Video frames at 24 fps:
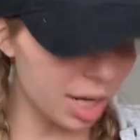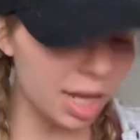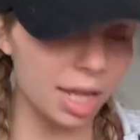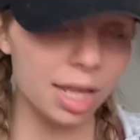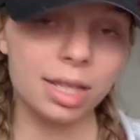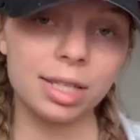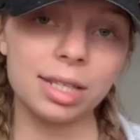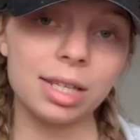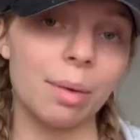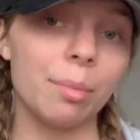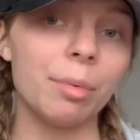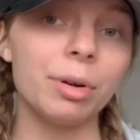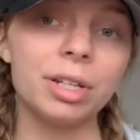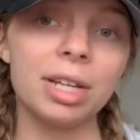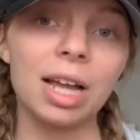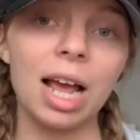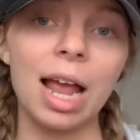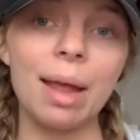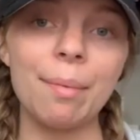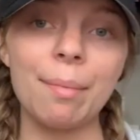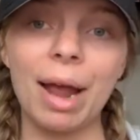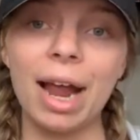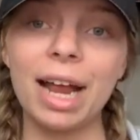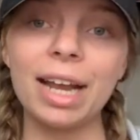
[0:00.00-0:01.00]
in the
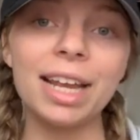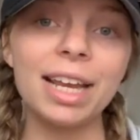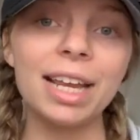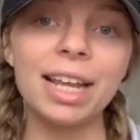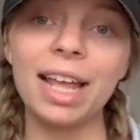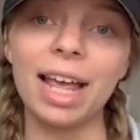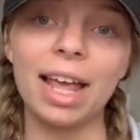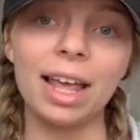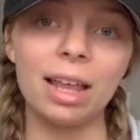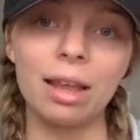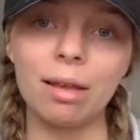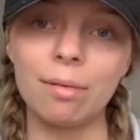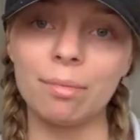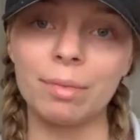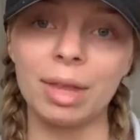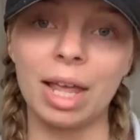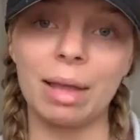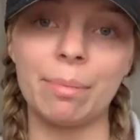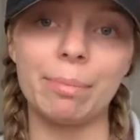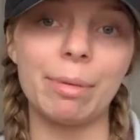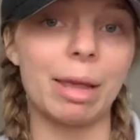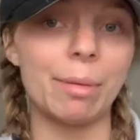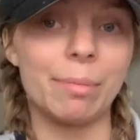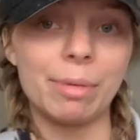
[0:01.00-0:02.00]
summertime, I didn't get him
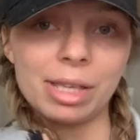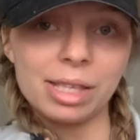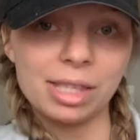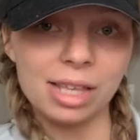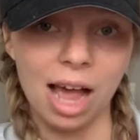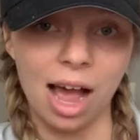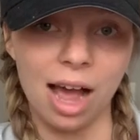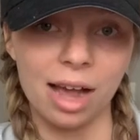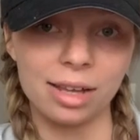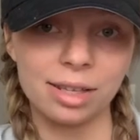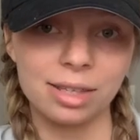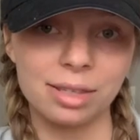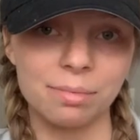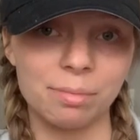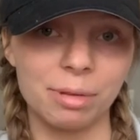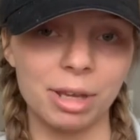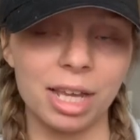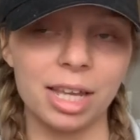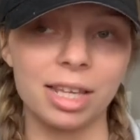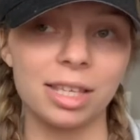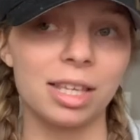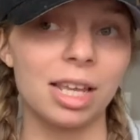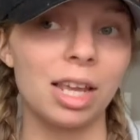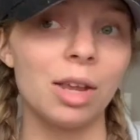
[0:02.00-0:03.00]
like baby socks
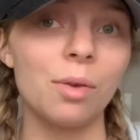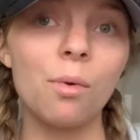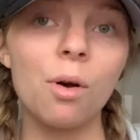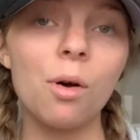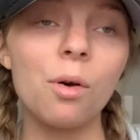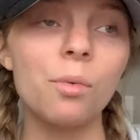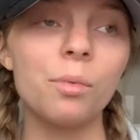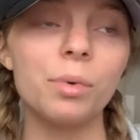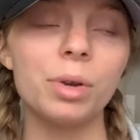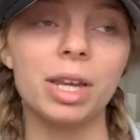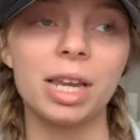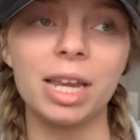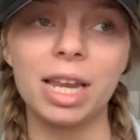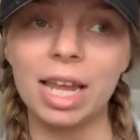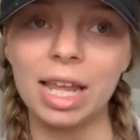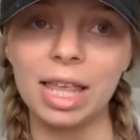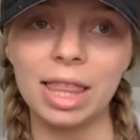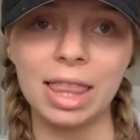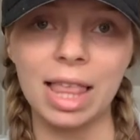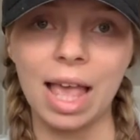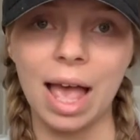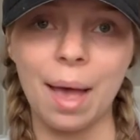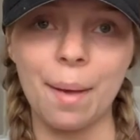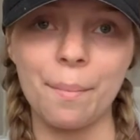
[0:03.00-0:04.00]
because he won't
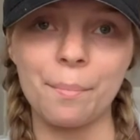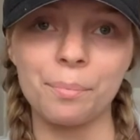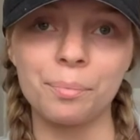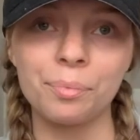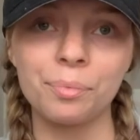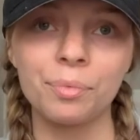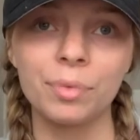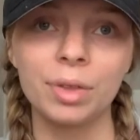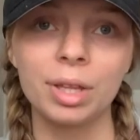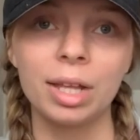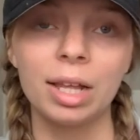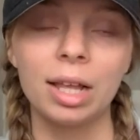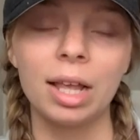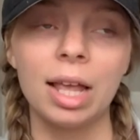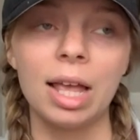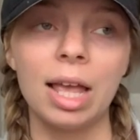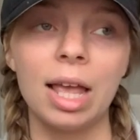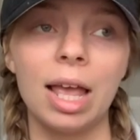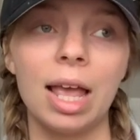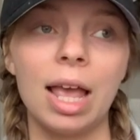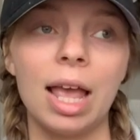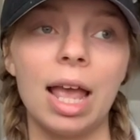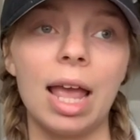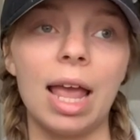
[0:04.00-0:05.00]
need them,
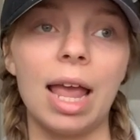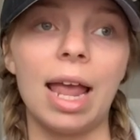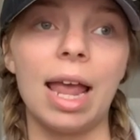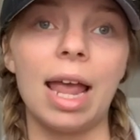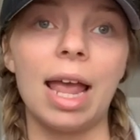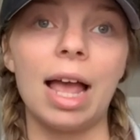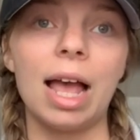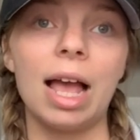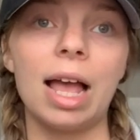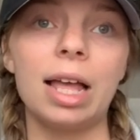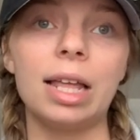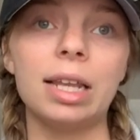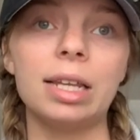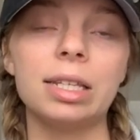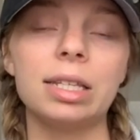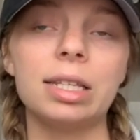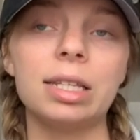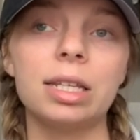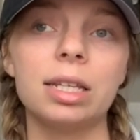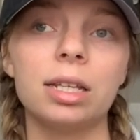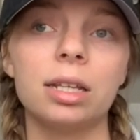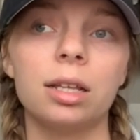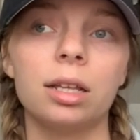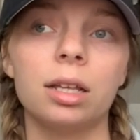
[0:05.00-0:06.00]

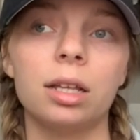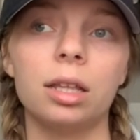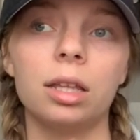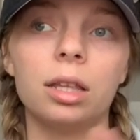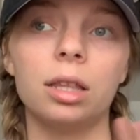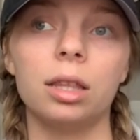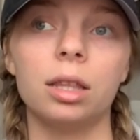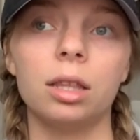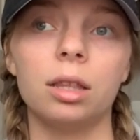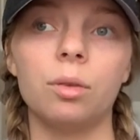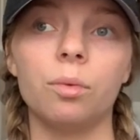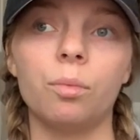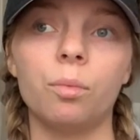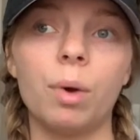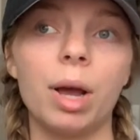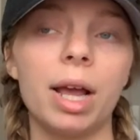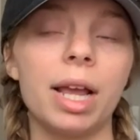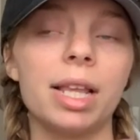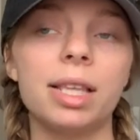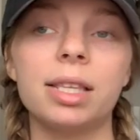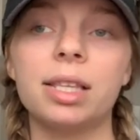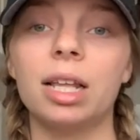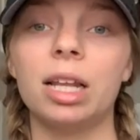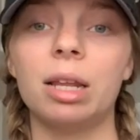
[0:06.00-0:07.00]
and what
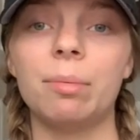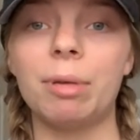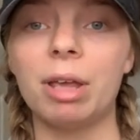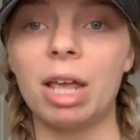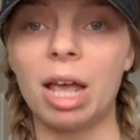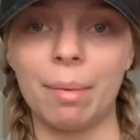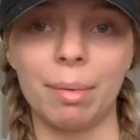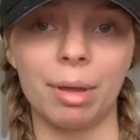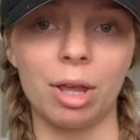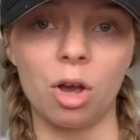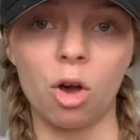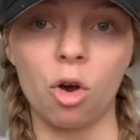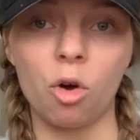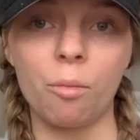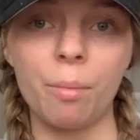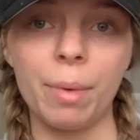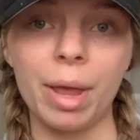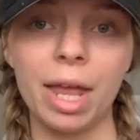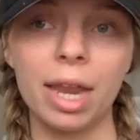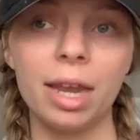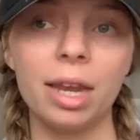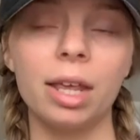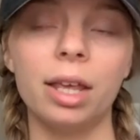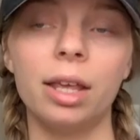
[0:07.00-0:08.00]
he's going to be coming home
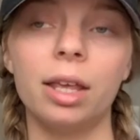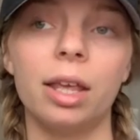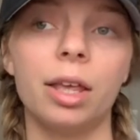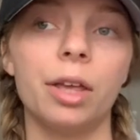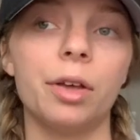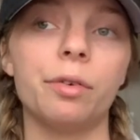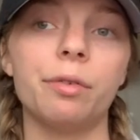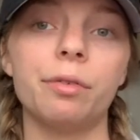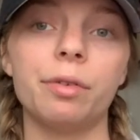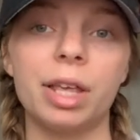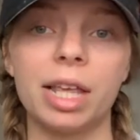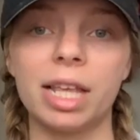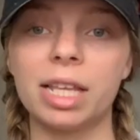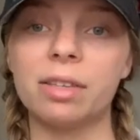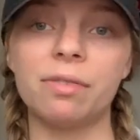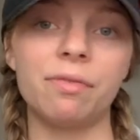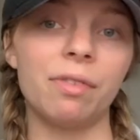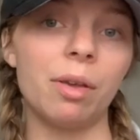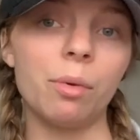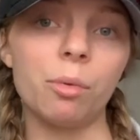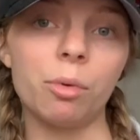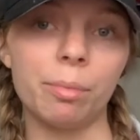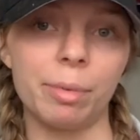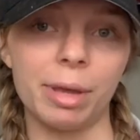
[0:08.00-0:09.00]
in, his
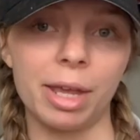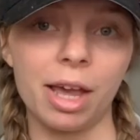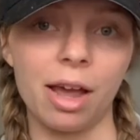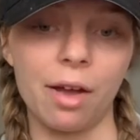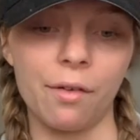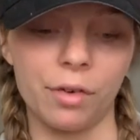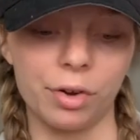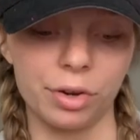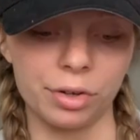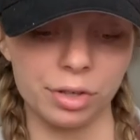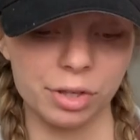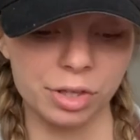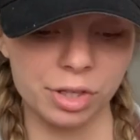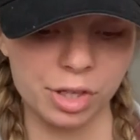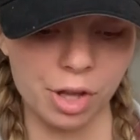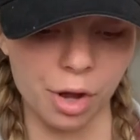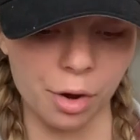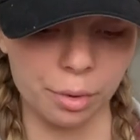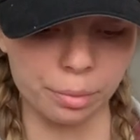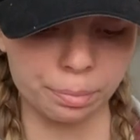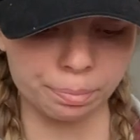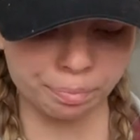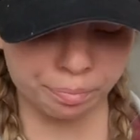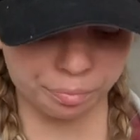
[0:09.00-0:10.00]
feet will be covered.
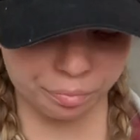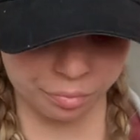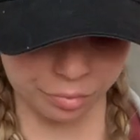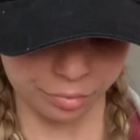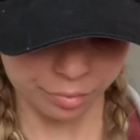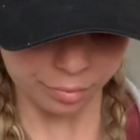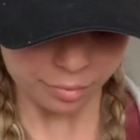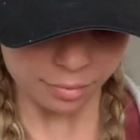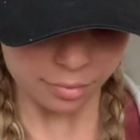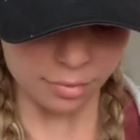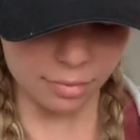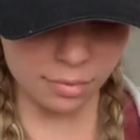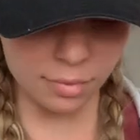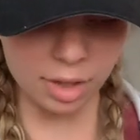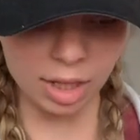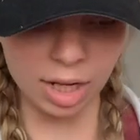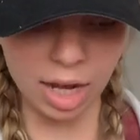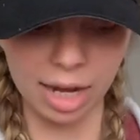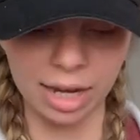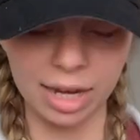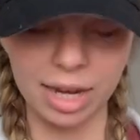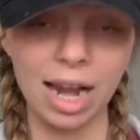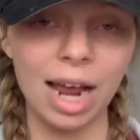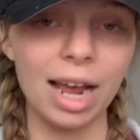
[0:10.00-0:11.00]
So
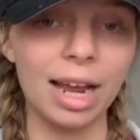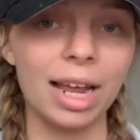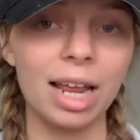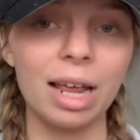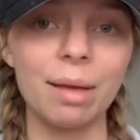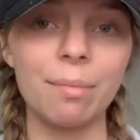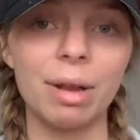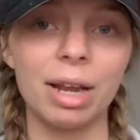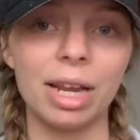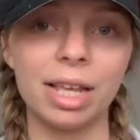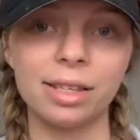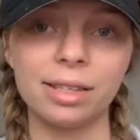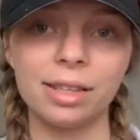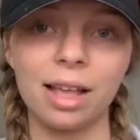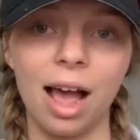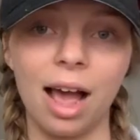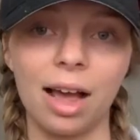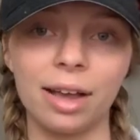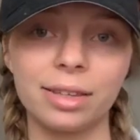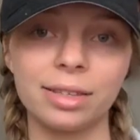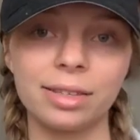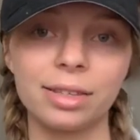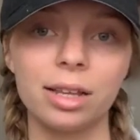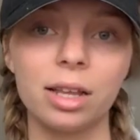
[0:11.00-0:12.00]
I did not get him any
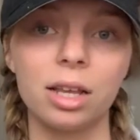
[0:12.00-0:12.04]
socks